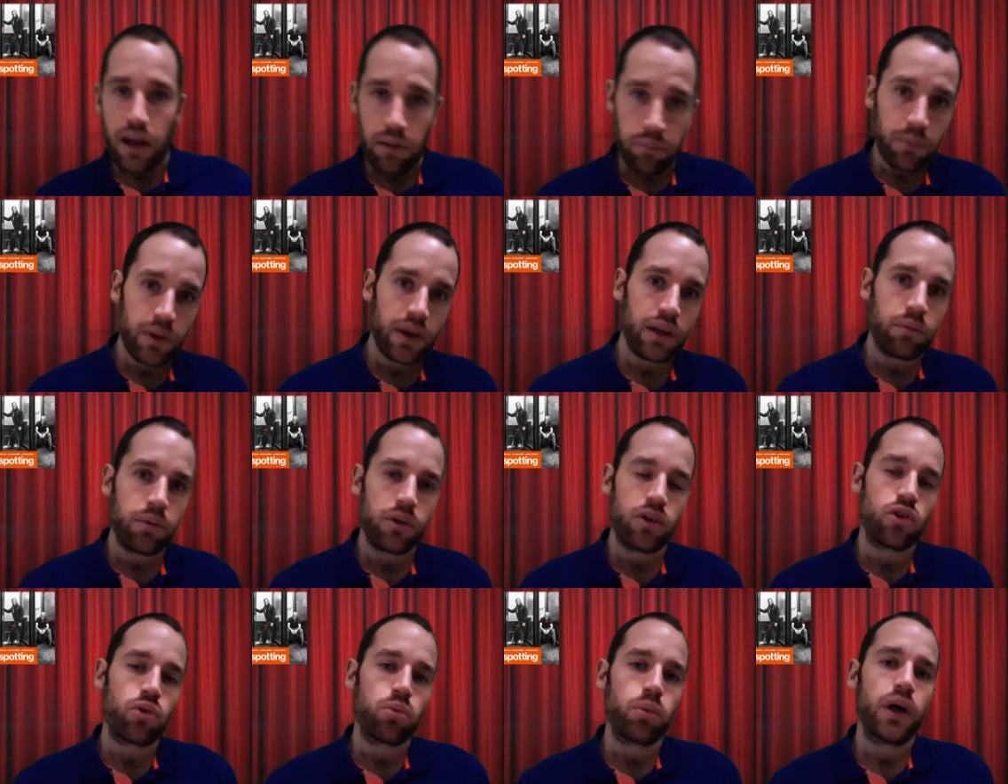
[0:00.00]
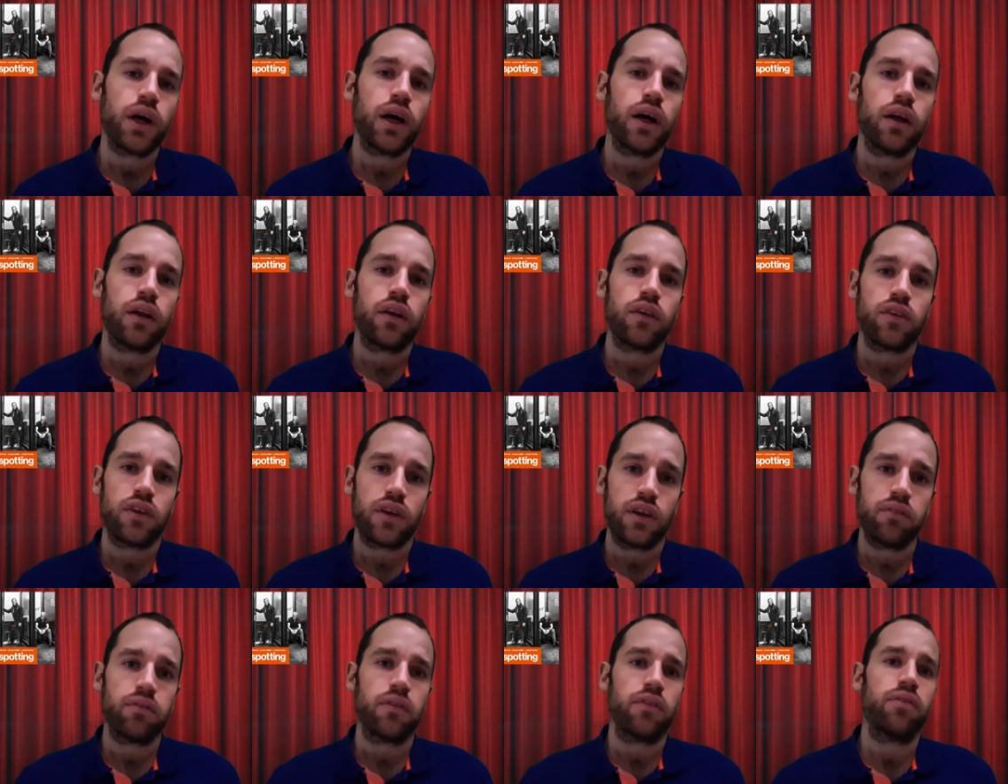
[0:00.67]
And maybe as well
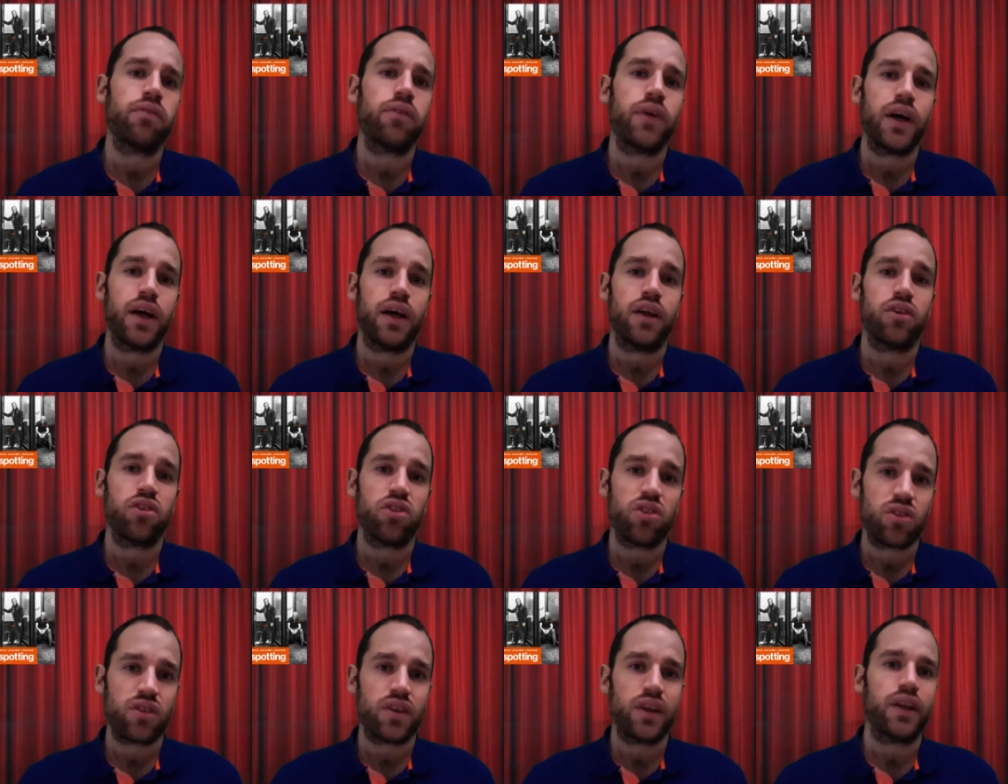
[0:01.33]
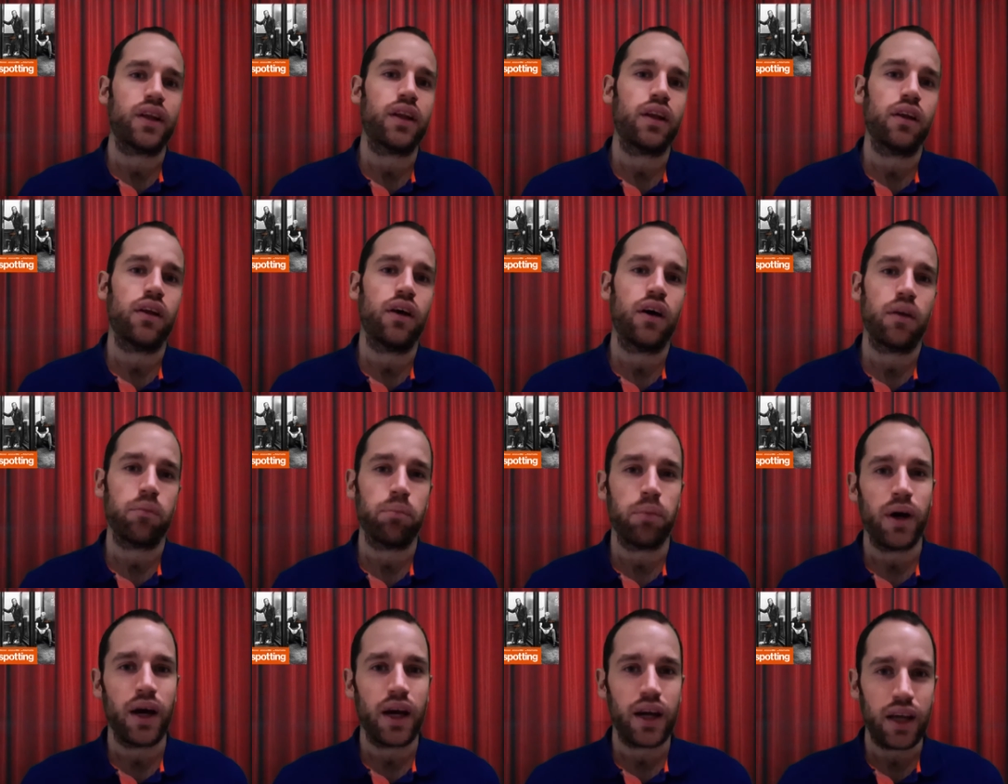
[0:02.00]
to give the fans just a little
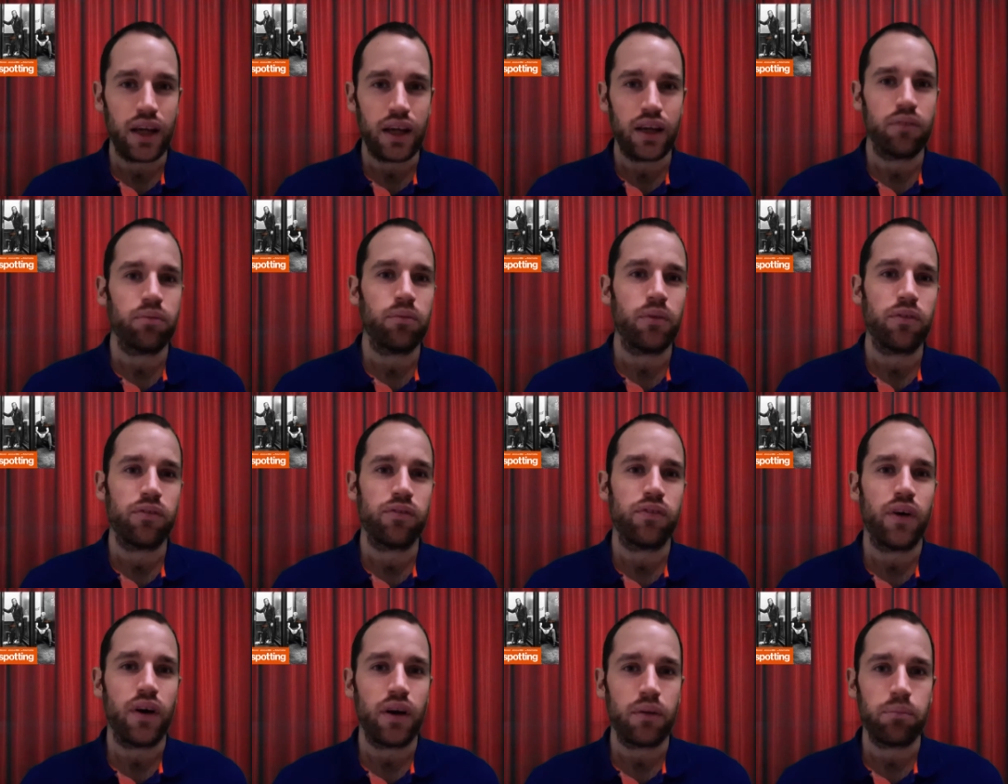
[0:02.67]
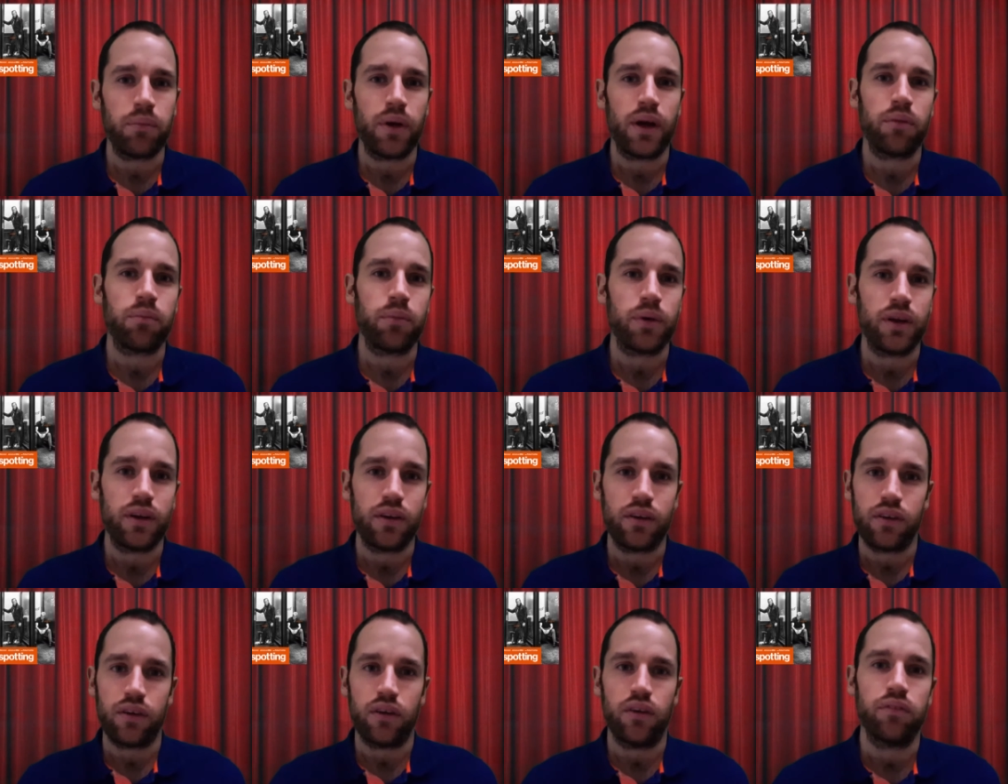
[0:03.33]
nod back and give them a fond
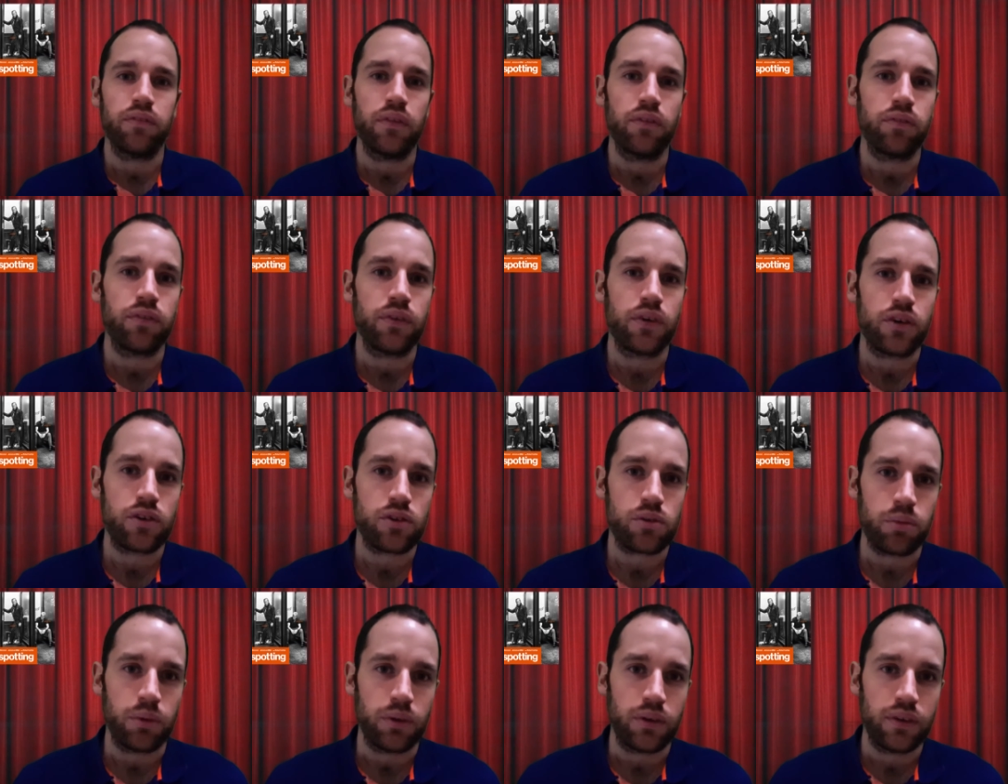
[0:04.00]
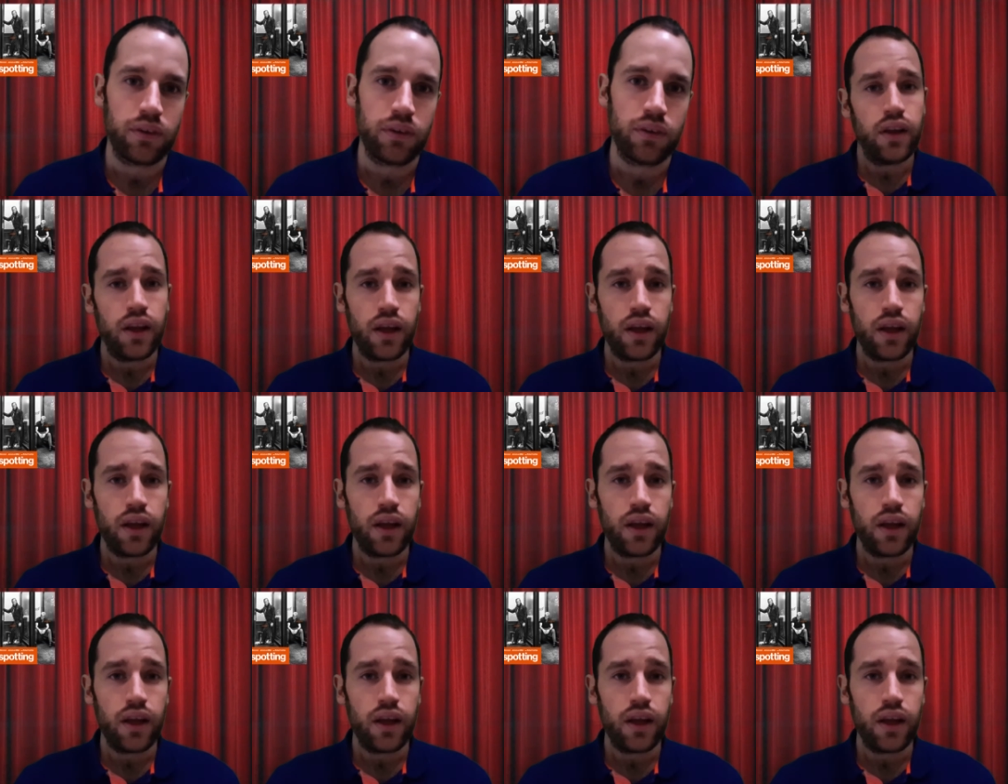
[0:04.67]
memory of the first one.